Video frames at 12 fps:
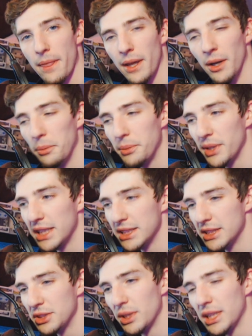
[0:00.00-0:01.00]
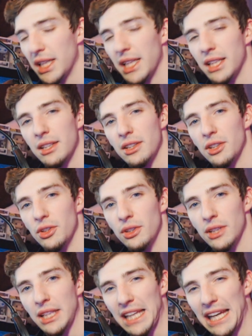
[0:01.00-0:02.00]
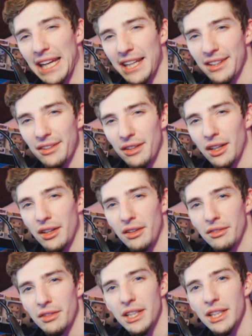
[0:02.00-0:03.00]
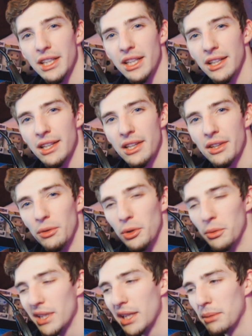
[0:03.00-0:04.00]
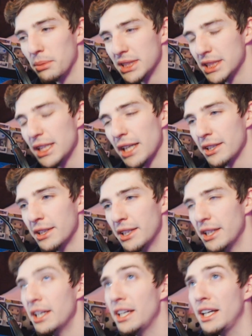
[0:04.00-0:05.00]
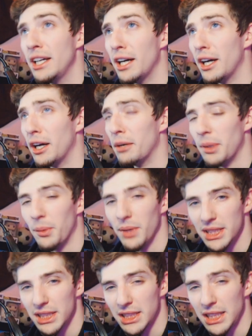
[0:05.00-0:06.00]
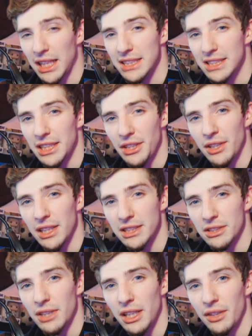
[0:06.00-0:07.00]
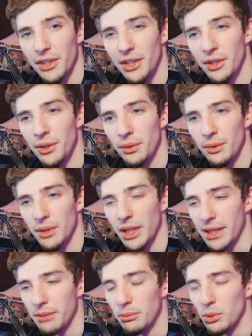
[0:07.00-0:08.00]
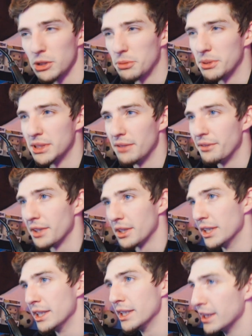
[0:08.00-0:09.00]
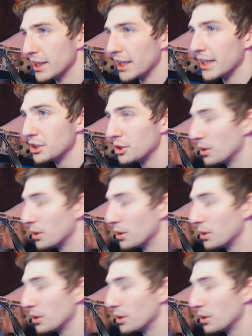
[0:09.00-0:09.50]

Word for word: I hope you guys enjoyed that little like edit of the uh, the room that I put together. Um, I wanted to kind of take you guys around though, like more specifically, and like